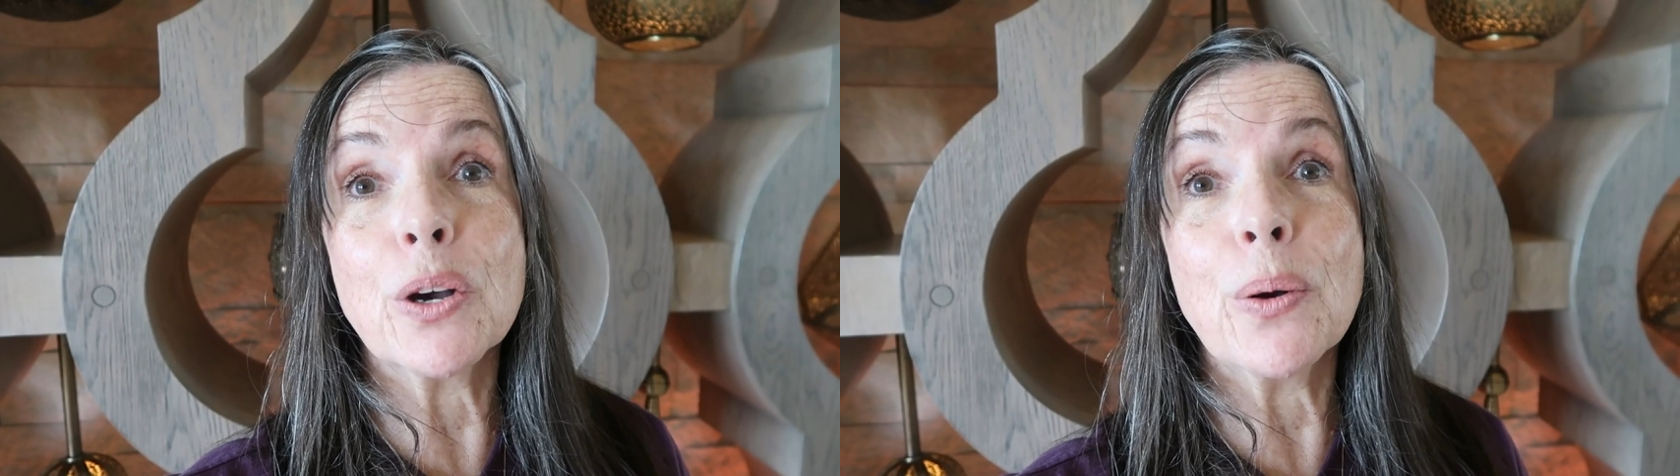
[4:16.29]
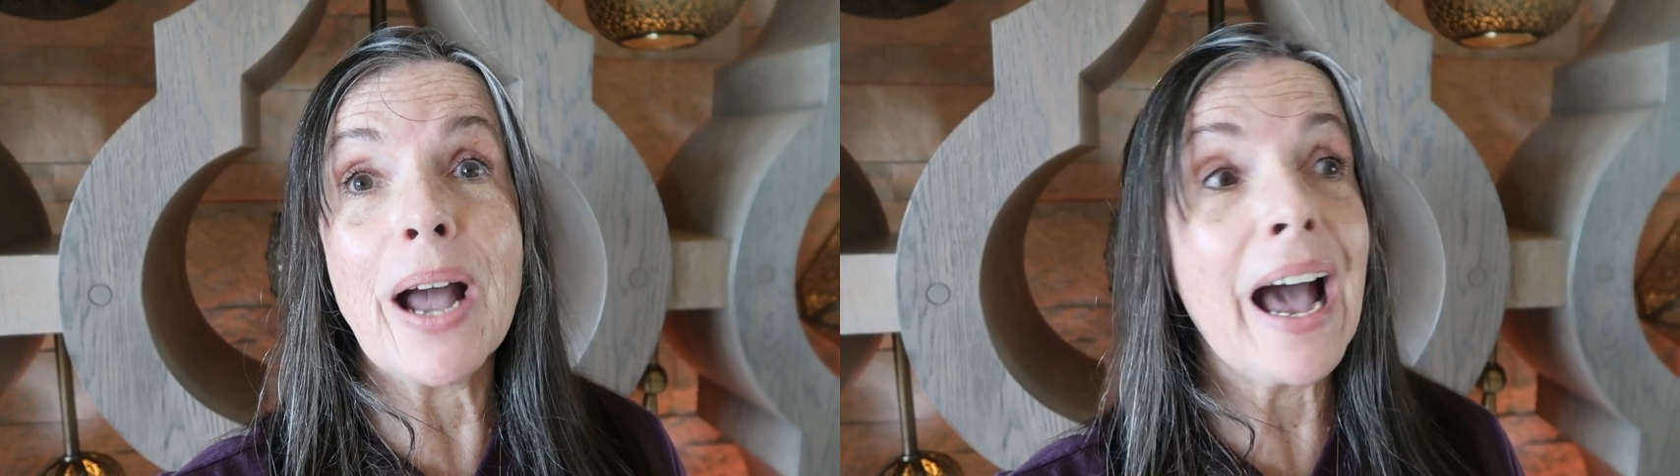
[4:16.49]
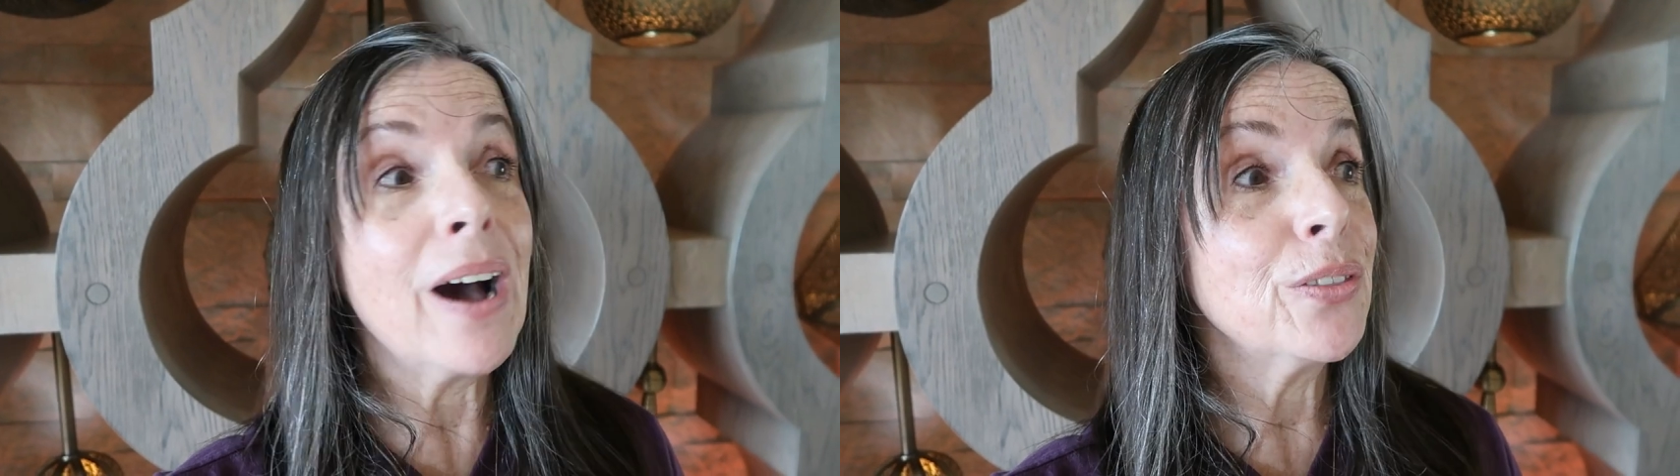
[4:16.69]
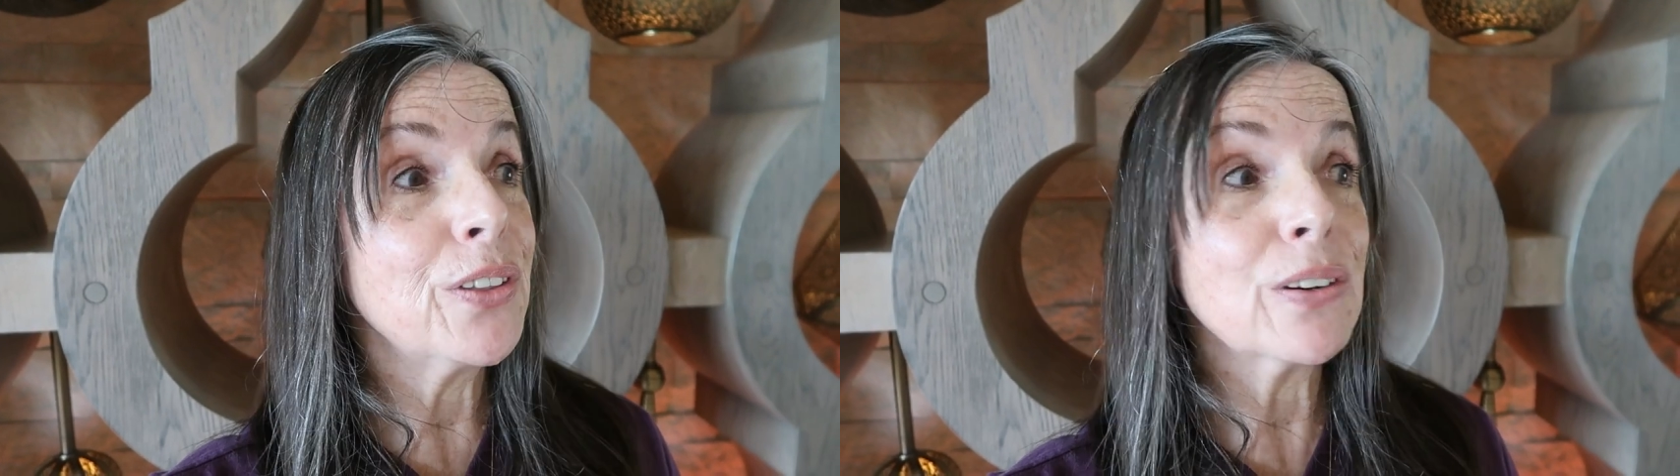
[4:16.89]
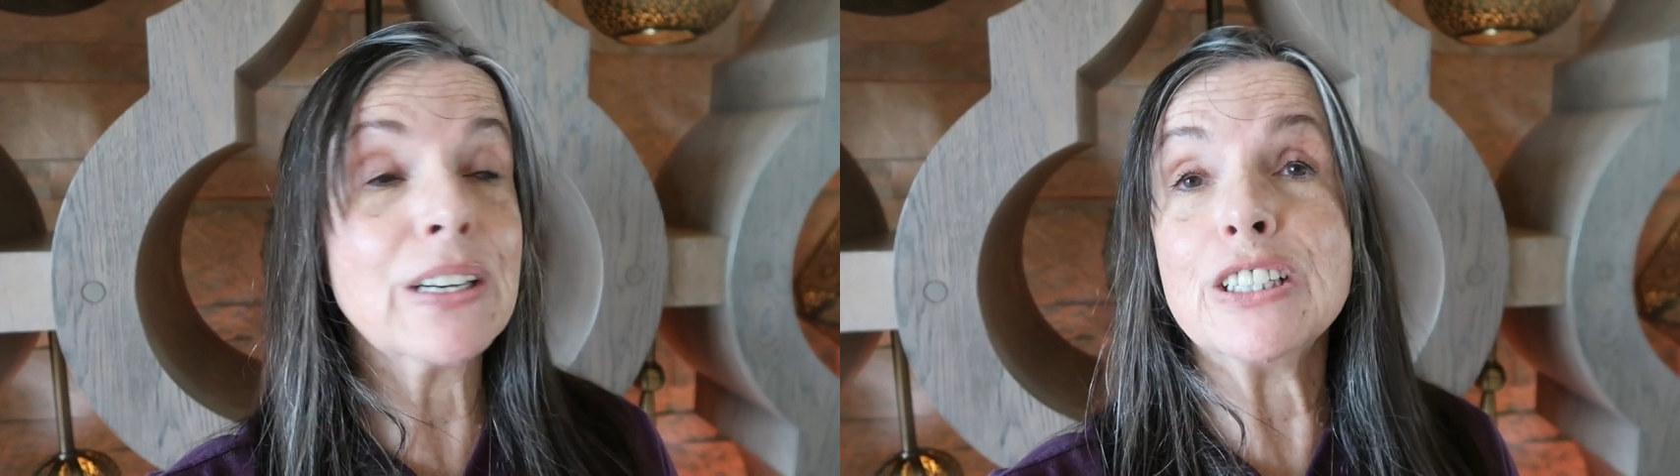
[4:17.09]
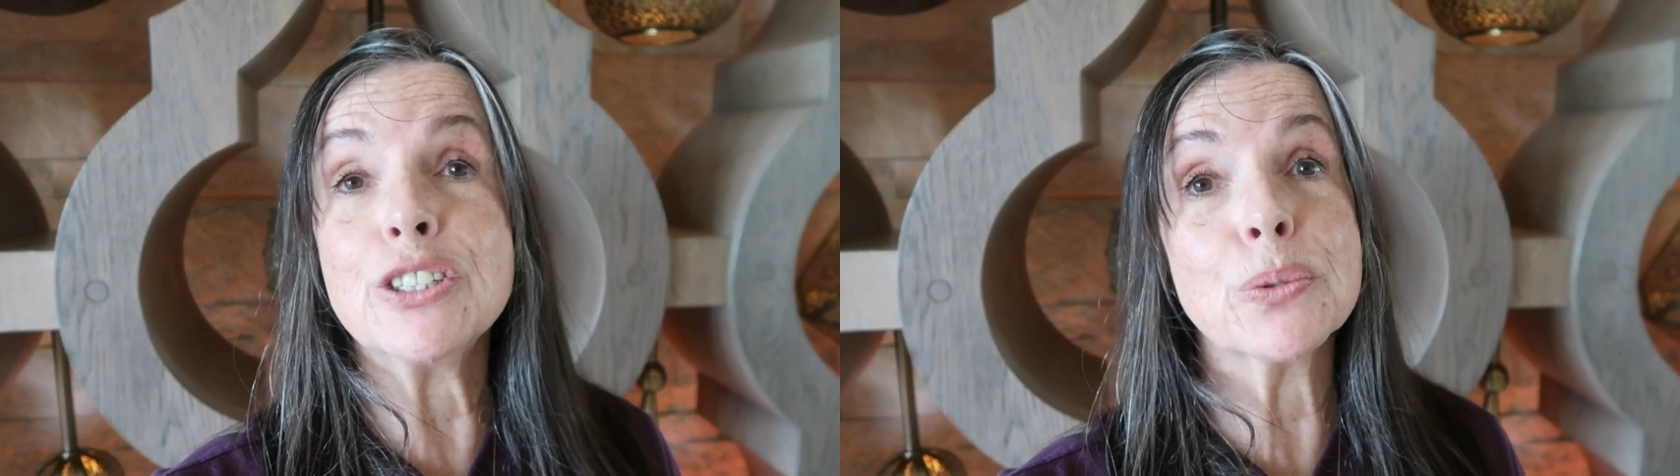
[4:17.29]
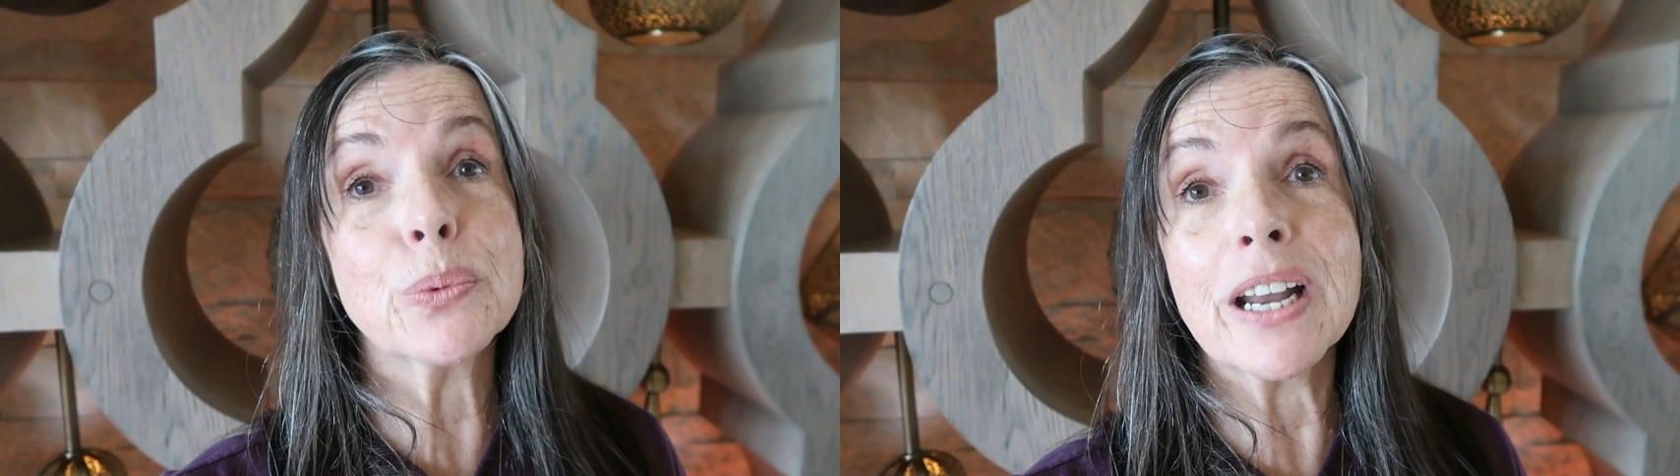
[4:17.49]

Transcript: go out there and do